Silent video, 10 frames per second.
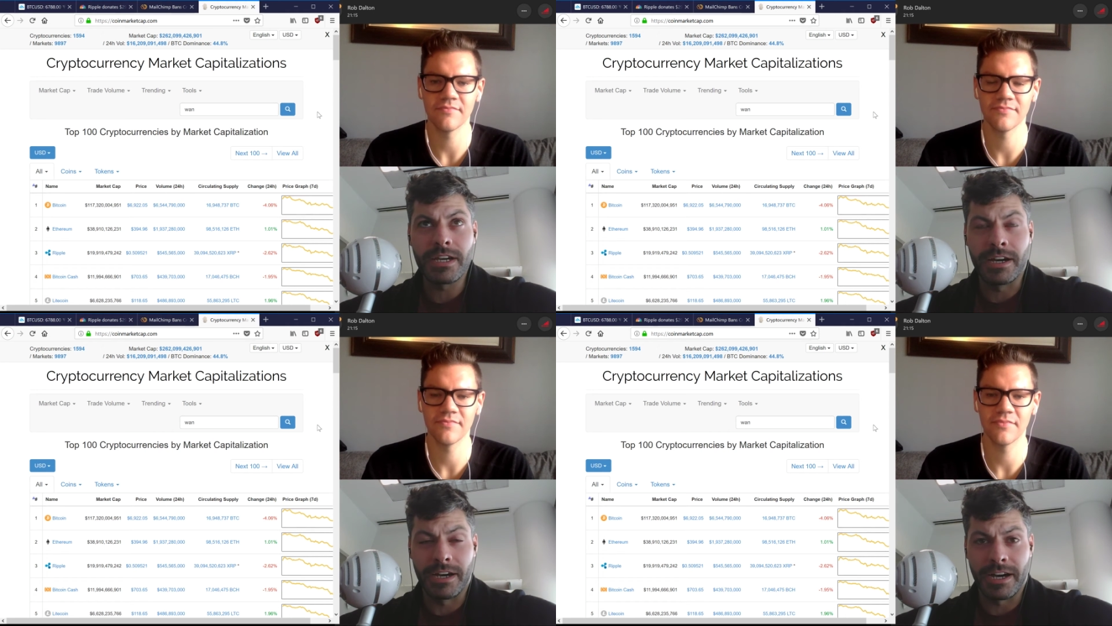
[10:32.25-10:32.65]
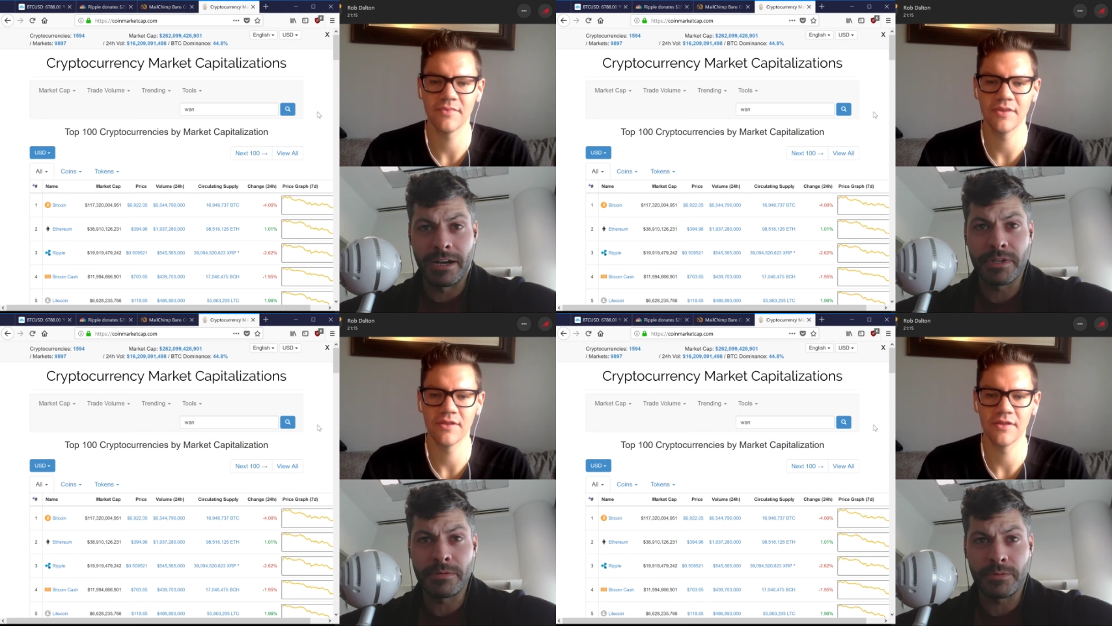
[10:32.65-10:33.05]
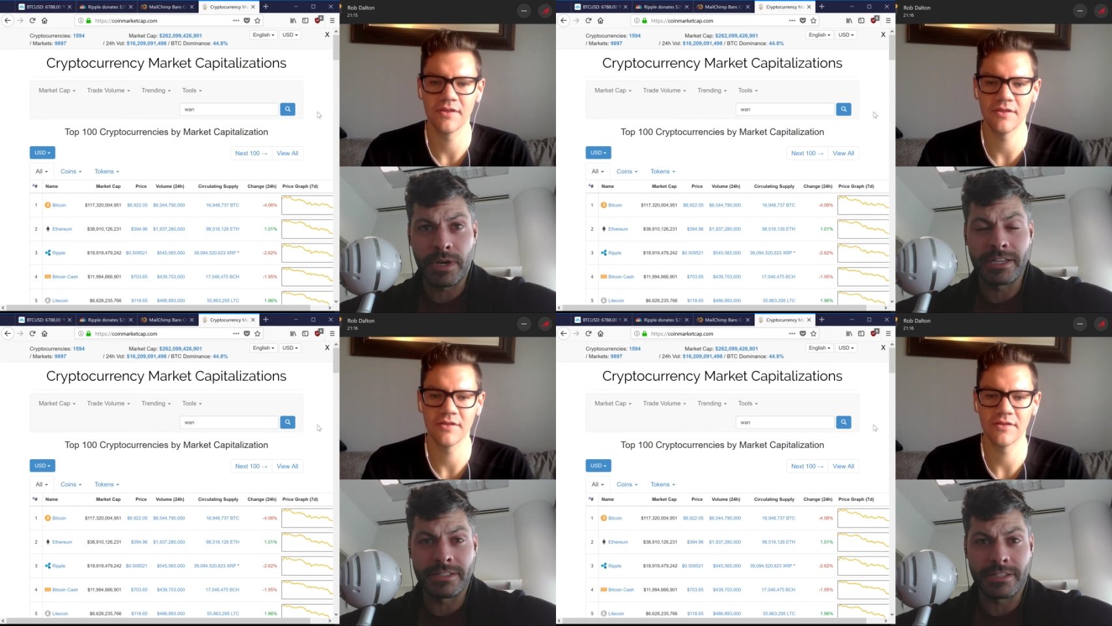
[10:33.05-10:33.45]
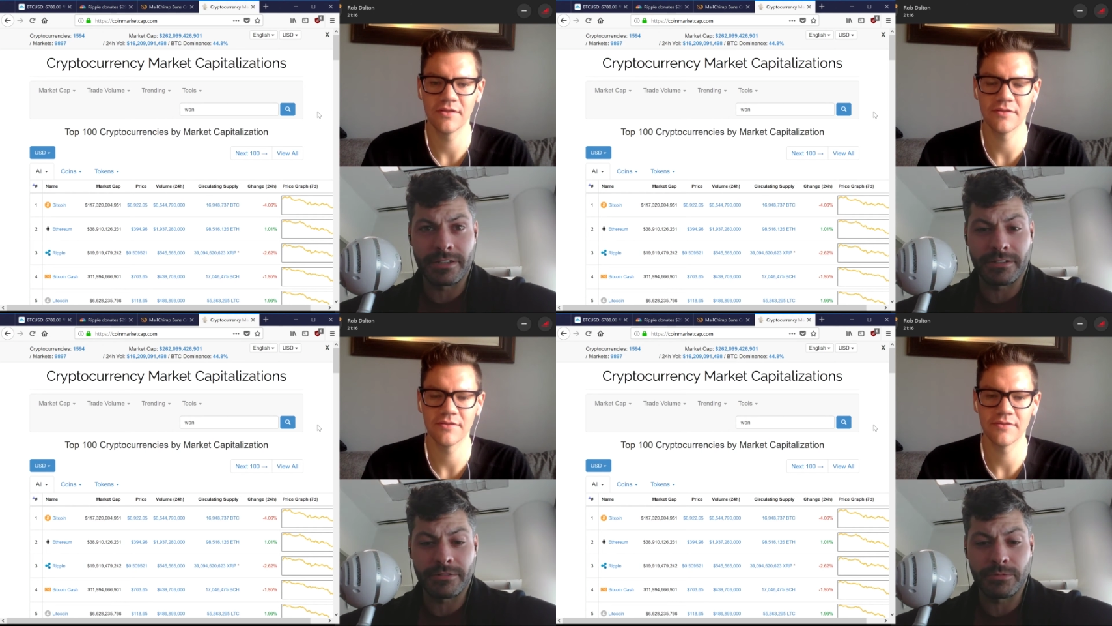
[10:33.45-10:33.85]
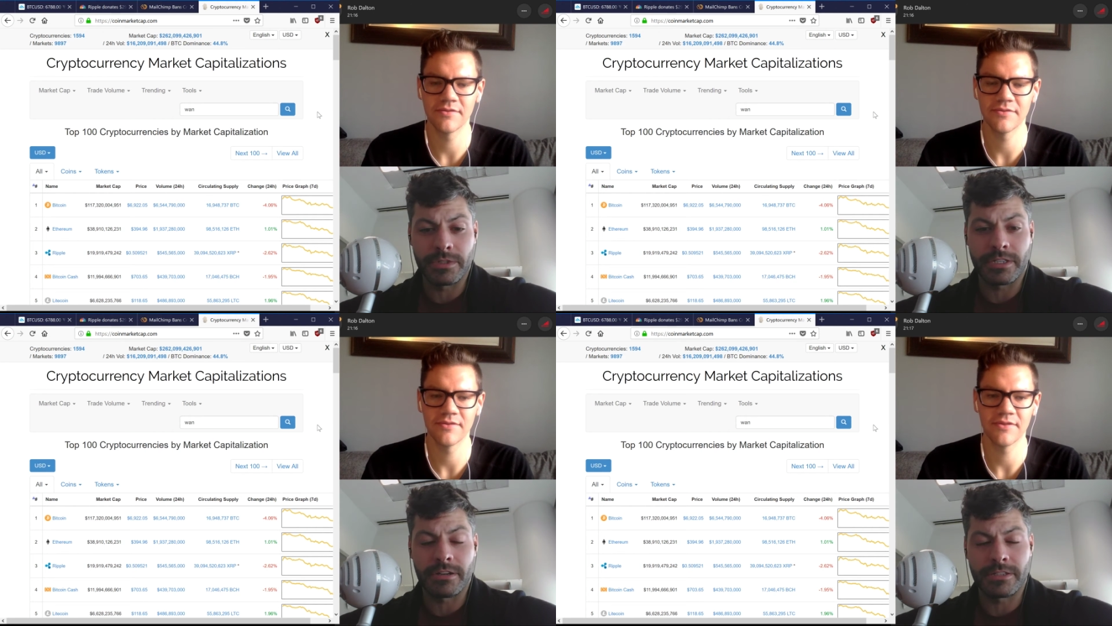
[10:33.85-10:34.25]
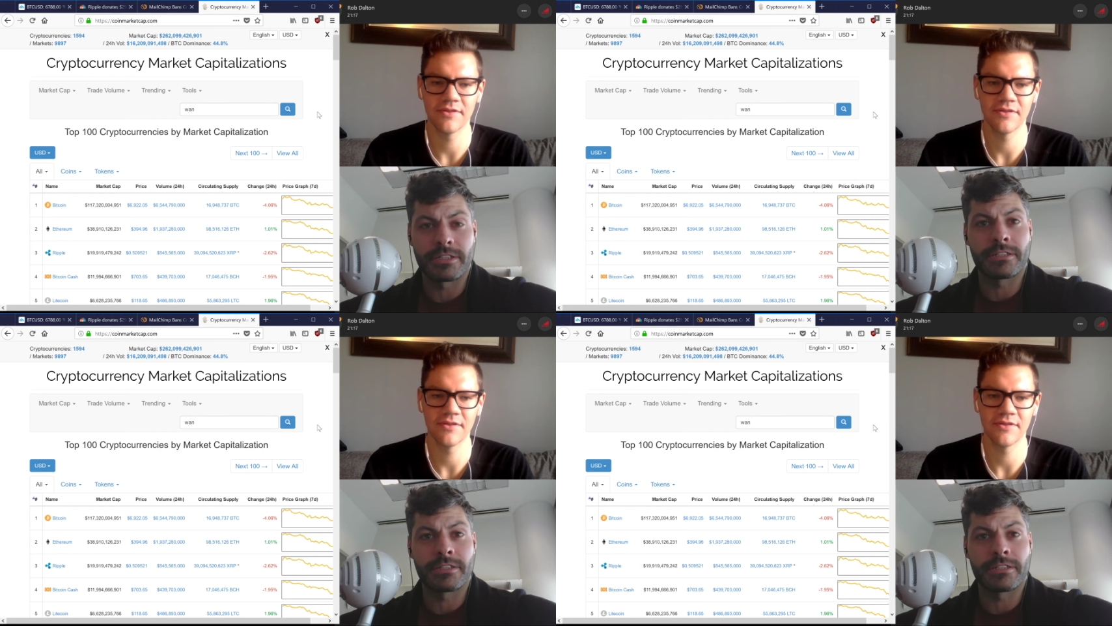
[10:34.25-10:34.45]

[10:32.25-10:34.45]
Speaker 1: I'm going to wait until we start seeing